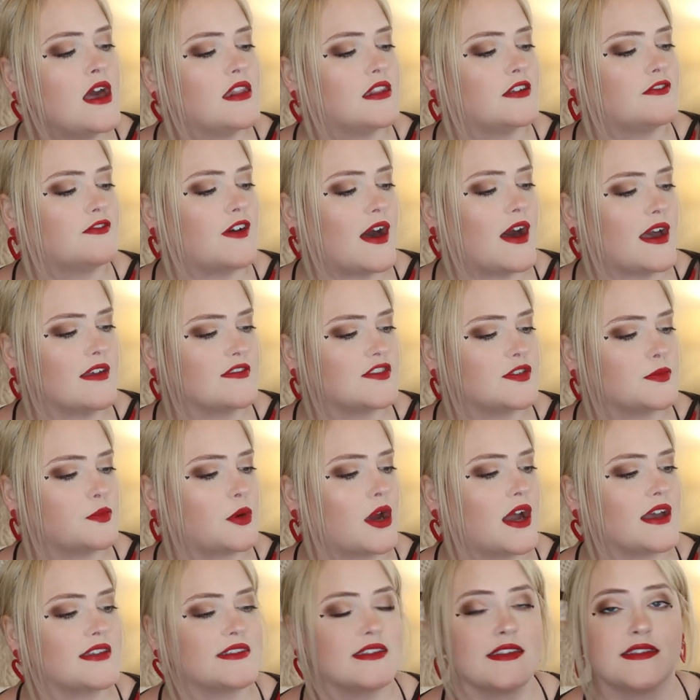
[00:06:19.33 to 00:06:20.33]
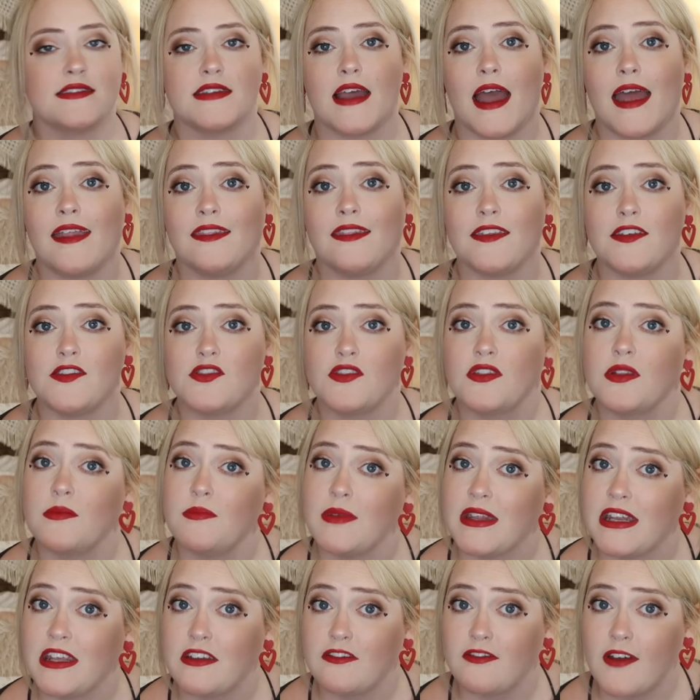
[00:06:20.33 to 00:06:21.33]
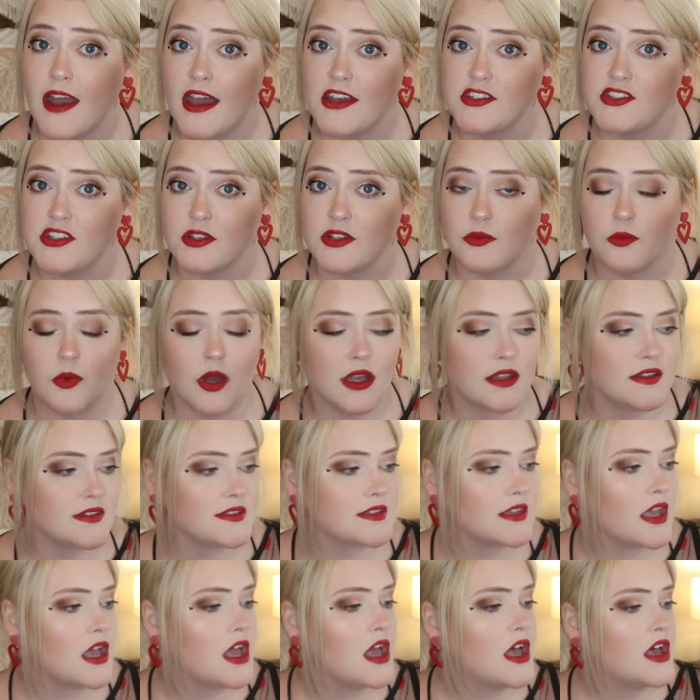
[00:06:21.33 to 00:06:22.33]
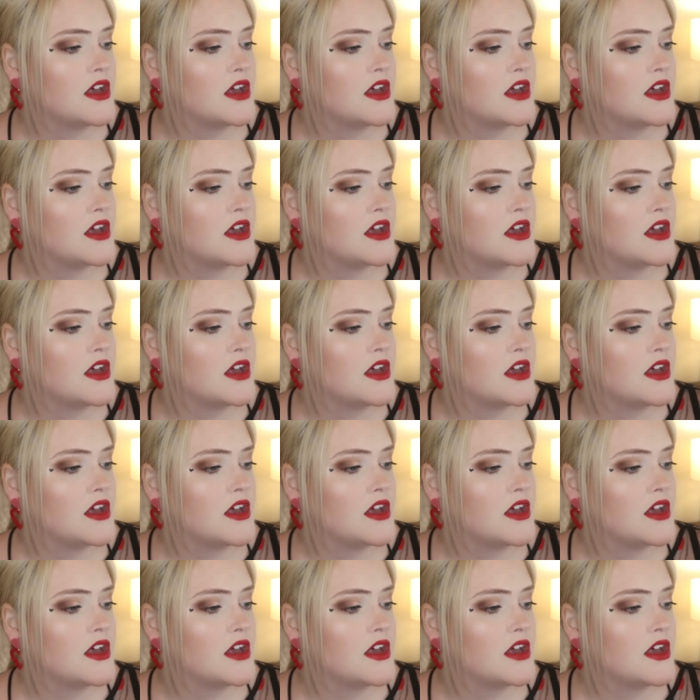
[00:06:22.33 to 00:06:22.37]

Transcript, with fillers: the 5 surprises, and these are the mini fashion ones.